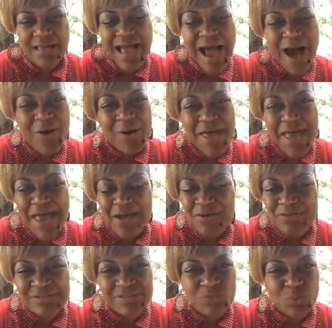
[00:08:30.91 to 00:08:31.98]
How
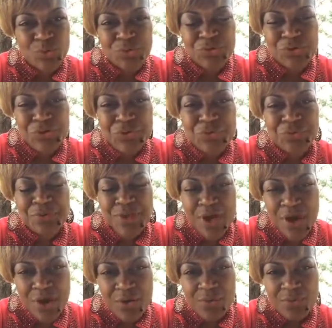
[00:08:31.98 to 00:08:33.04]
else will you
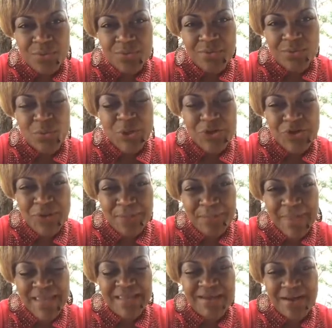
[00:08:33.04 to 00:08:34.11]
know what you're
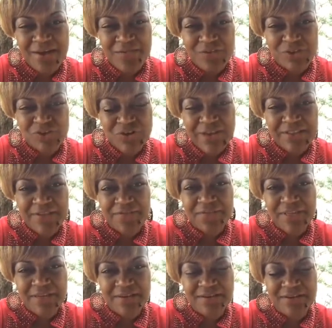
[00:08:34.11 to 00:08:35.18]
made of, attractive
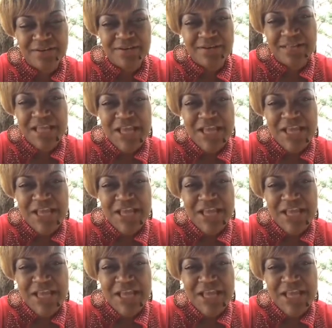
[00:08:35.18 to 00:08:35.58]
thinker,